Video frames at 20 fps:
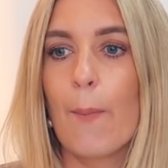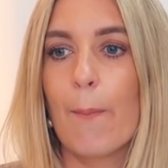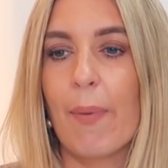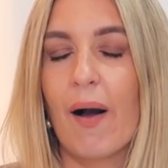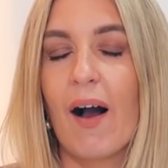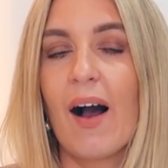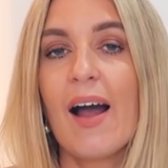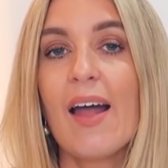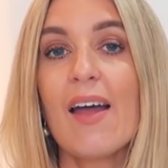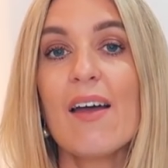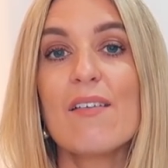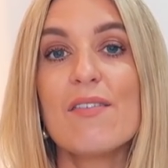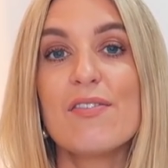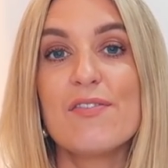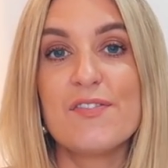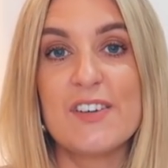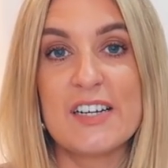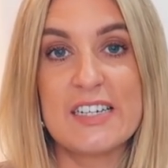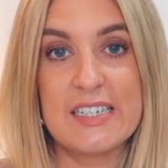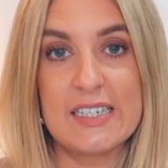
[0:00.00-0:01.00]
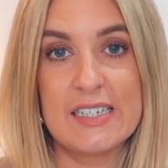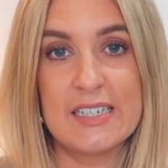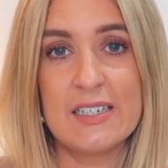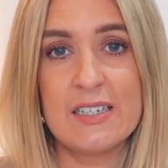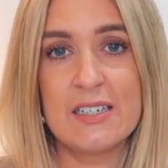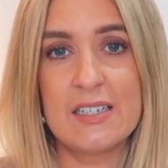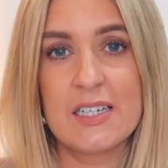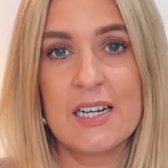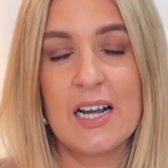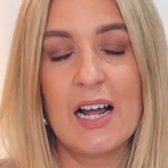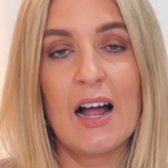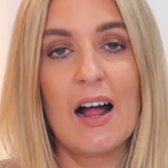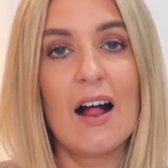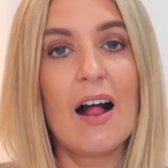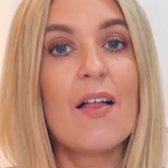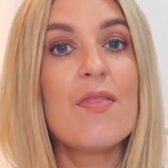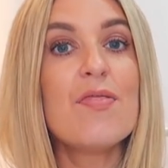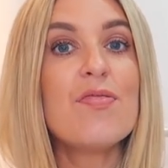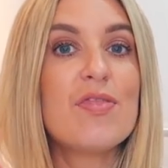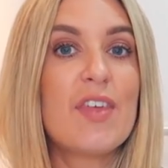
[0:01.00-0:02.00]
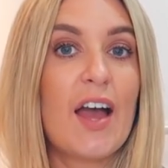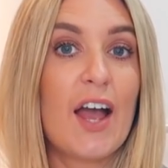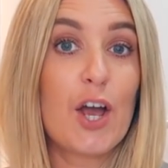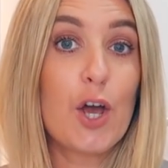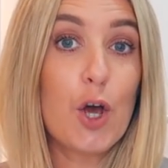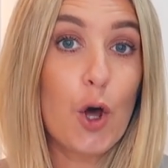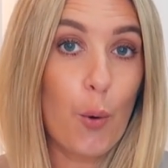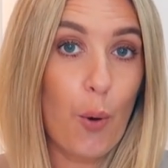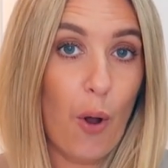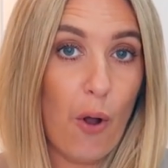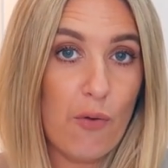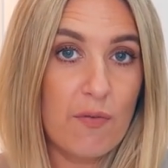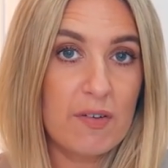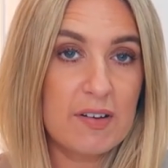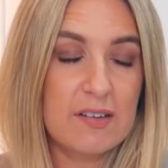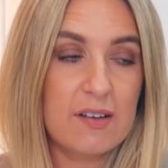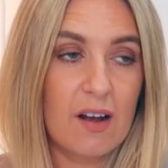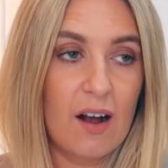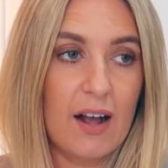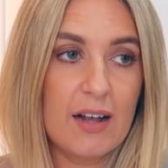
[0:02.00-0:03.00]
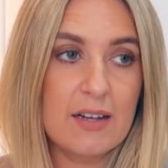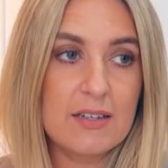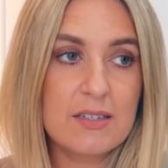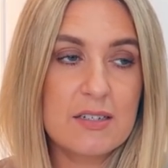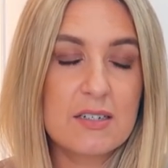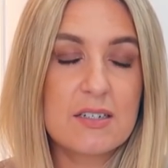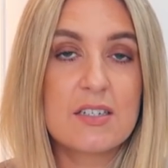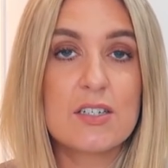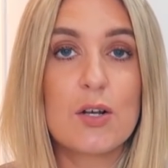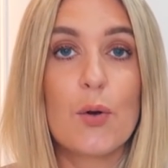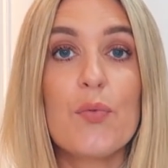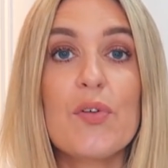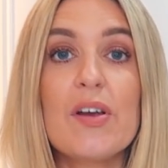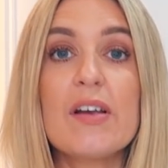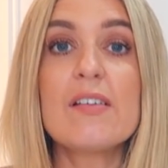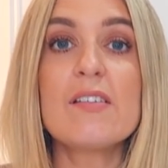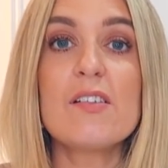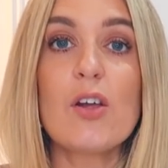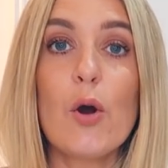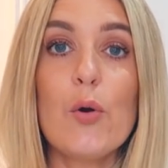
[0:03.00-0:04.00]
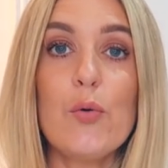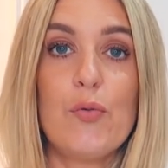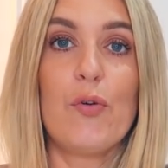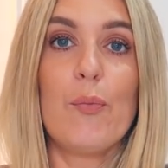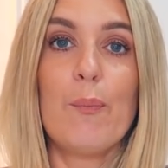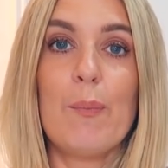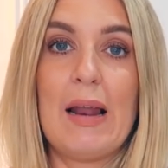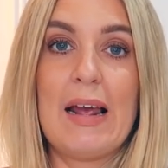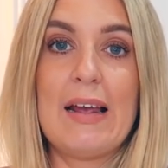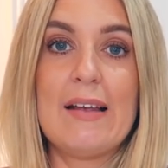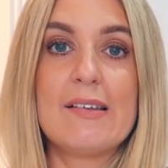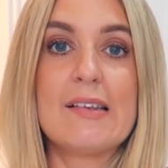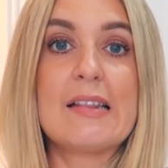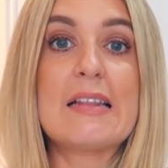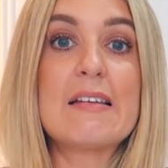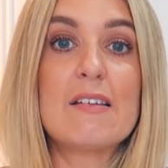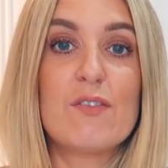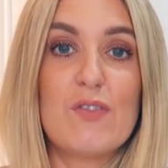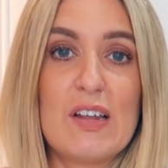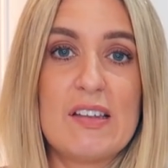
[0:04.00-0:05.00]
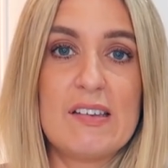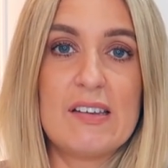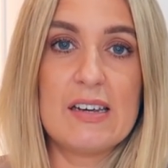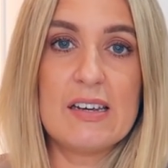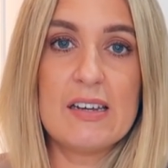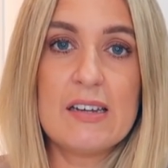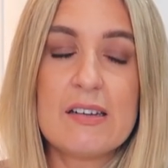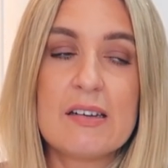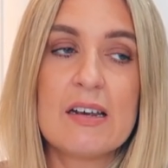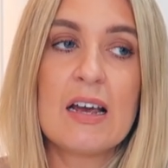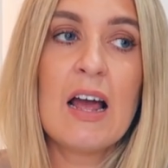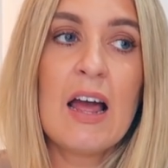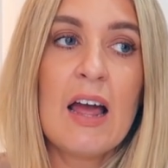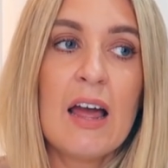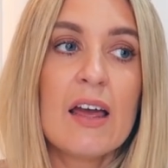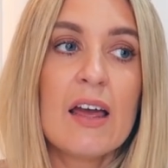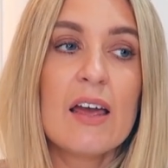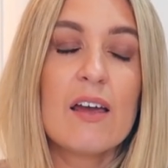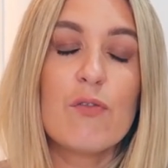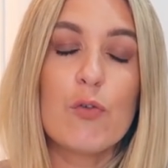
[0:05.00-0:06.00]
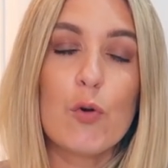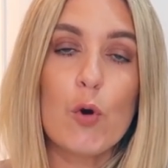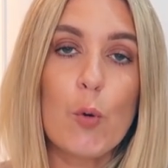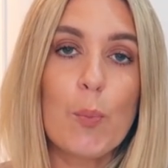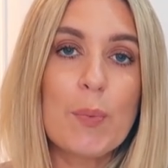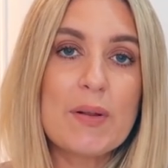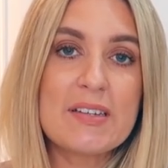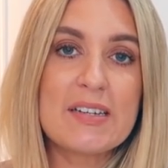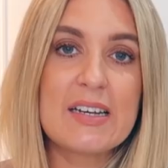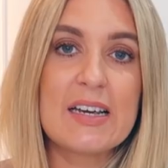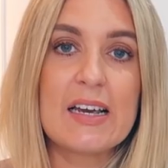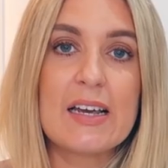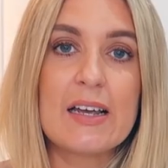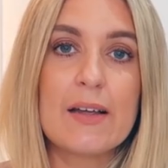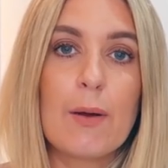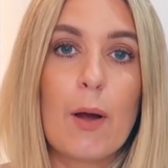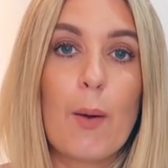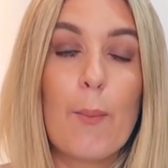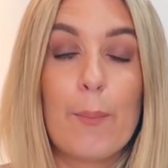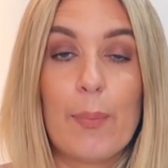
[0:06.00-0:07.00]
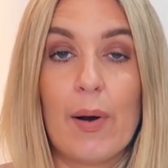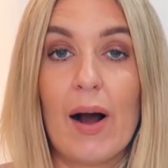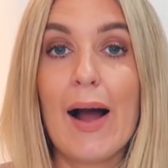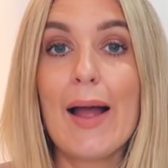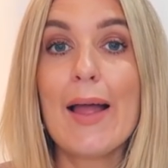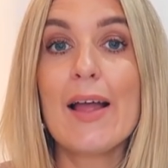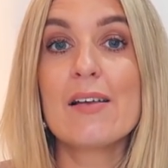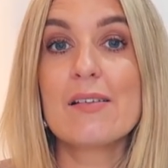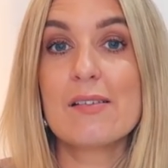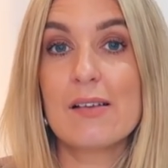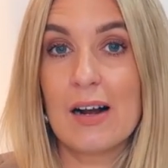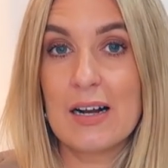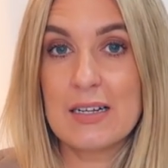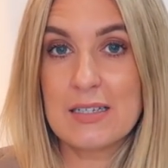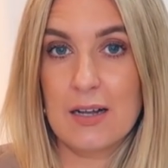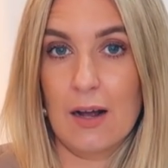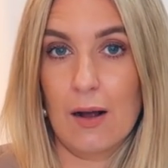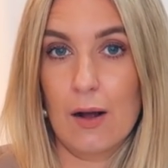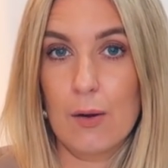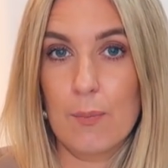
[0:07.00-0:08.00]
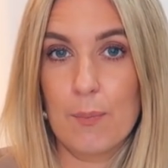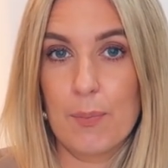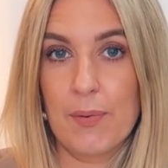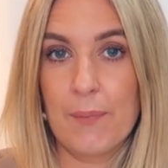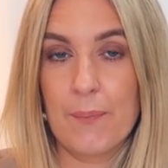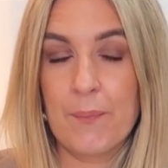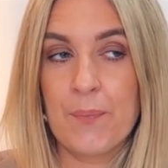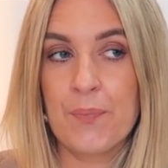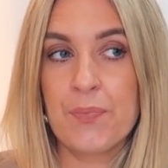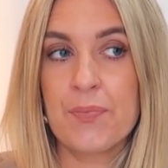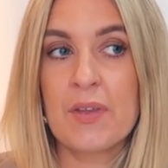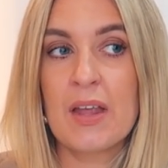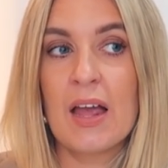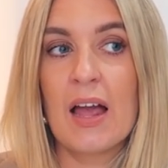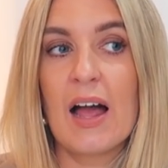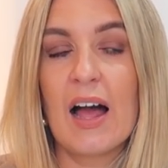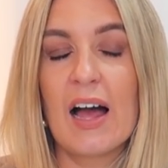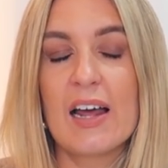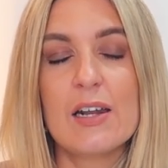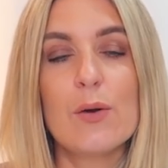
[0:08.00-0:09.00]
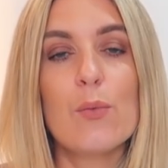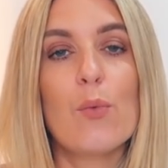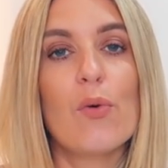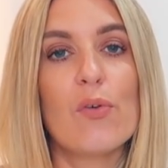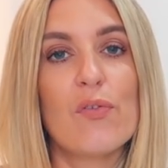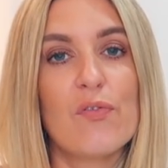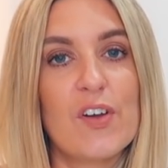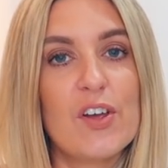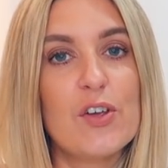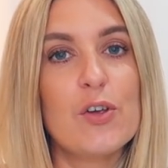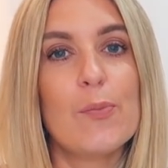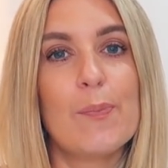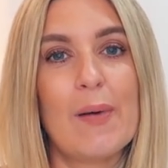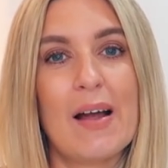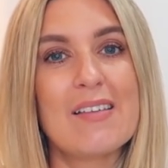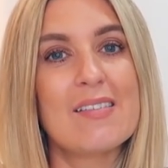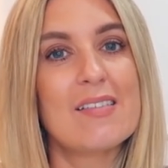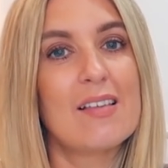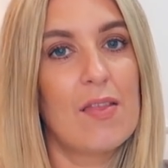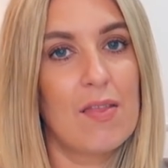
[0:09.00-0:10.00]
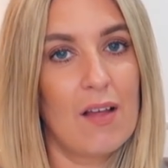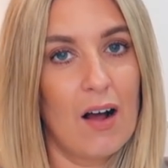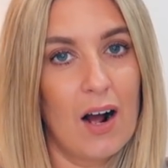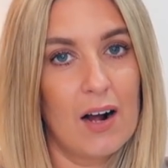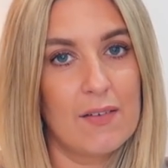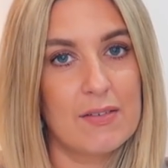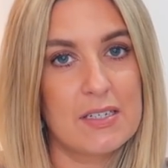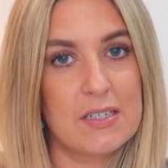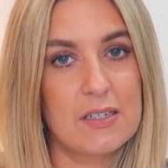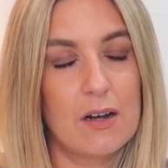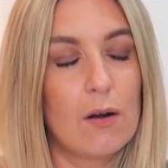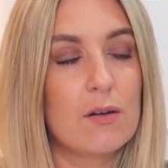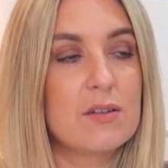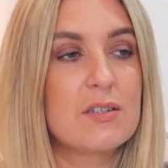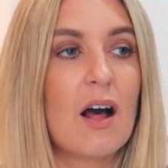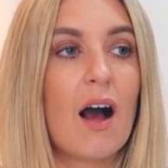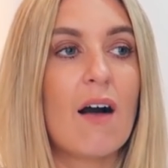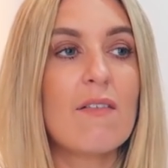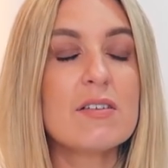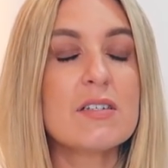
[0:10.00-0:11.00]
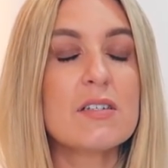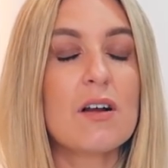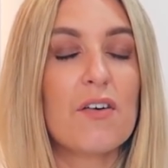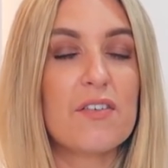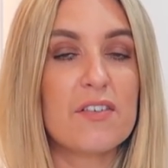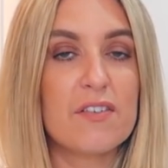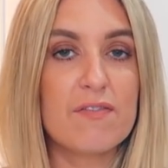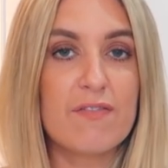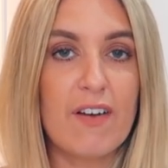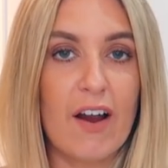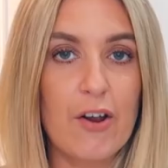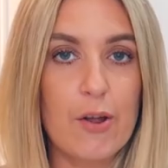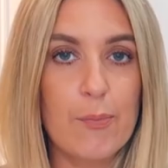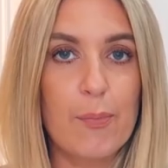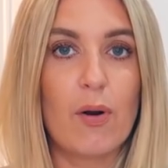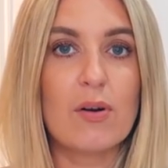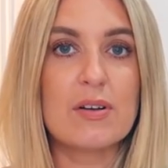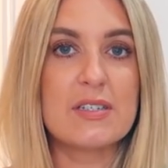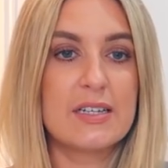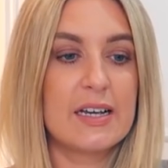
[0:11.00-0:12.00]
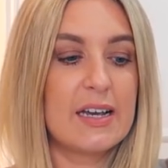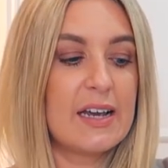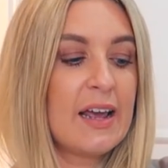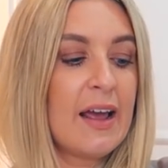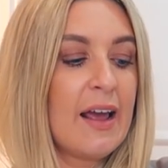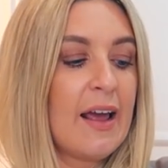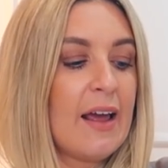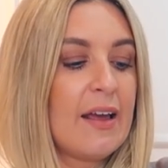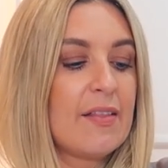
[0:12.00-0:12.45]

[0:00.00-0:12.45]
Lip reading: buy fitted and then go oversized. So this tote and blazer that's fitted, if you're petite, buy a size up and it will fit you better than that other style. Because the other style is very boxy.